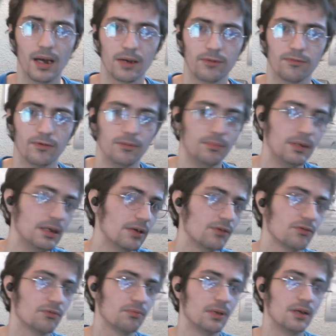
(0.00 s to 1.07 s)
For me, it's
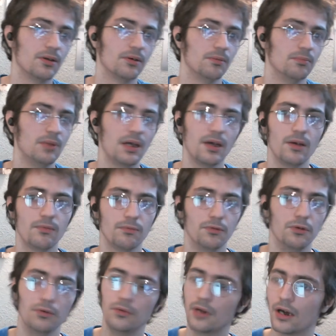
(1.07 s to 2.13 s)
been a day. For you
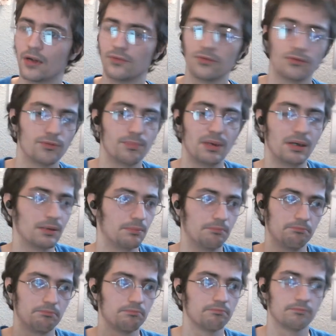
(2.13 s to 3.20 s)
guys, it's been
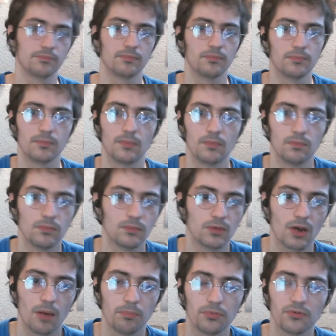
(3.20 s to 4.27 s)
a
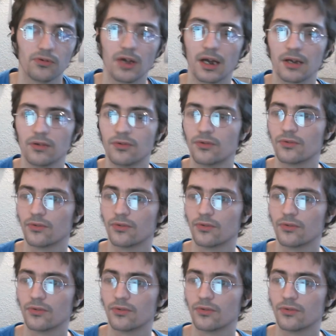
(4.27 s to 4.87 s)
couple seconds.